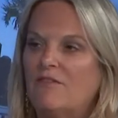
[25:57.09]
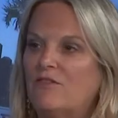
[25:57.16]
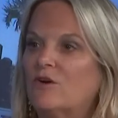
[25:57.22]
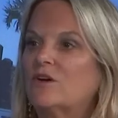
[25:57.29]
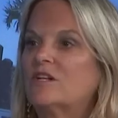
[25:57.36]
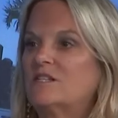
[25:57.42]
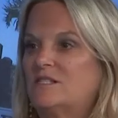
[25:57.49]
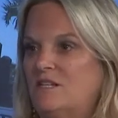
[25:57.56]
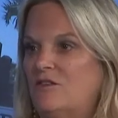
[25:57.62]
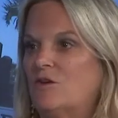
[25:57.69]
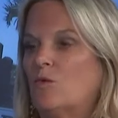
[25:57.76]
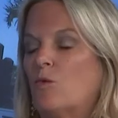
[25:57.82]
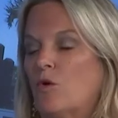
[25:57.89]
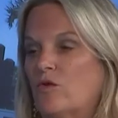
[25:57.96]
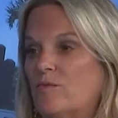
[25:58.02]
they're going to see their
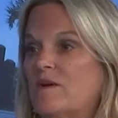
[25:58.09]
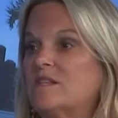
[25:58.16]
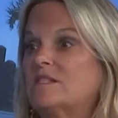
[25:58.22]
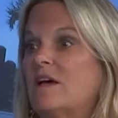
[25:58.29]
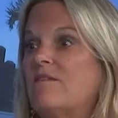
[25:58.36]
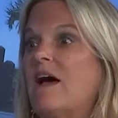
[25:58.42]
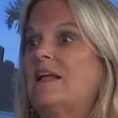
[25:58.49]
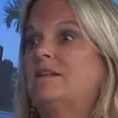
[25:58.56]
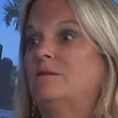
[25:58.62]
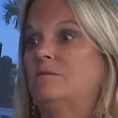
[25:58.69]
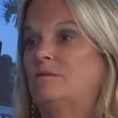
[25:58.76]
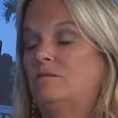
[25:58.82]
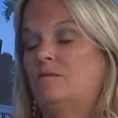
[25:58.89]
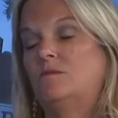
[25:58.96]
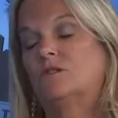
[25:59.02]
worth because they've had to
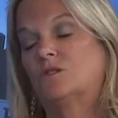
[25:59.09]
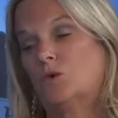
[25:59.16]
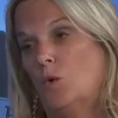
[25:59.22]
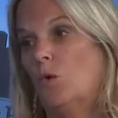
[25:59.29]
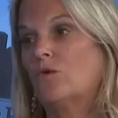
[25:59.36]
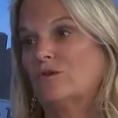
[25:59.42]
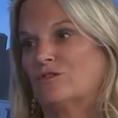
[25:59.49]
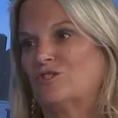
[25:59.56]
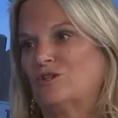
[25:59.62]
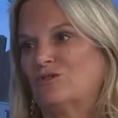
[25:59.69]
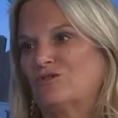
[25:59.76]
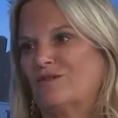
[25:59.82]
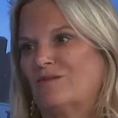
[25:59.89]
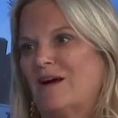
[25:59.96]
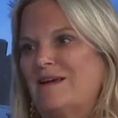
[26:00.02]
school their
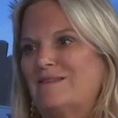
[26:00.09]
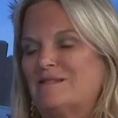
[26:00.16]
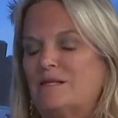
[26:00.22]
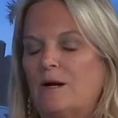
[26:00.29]
children right yeah.